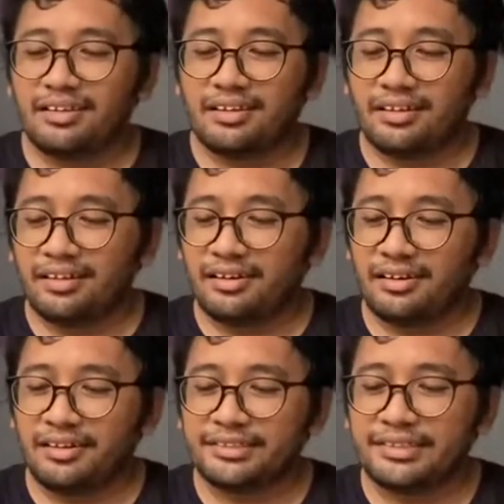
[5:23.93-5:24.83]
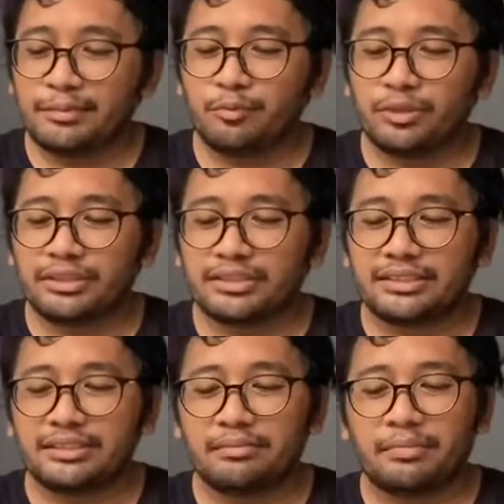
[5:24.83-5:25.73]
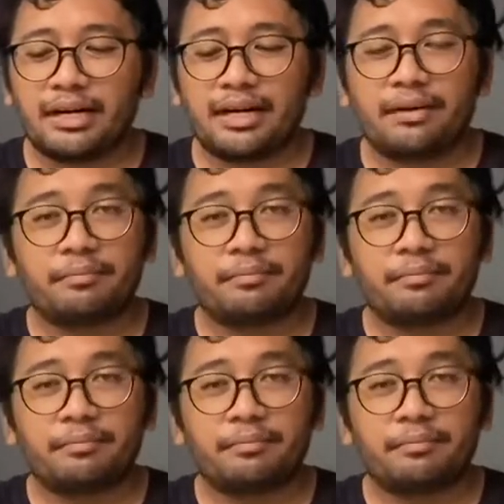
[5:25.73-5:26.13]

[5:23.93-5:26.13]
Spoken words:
Simworks by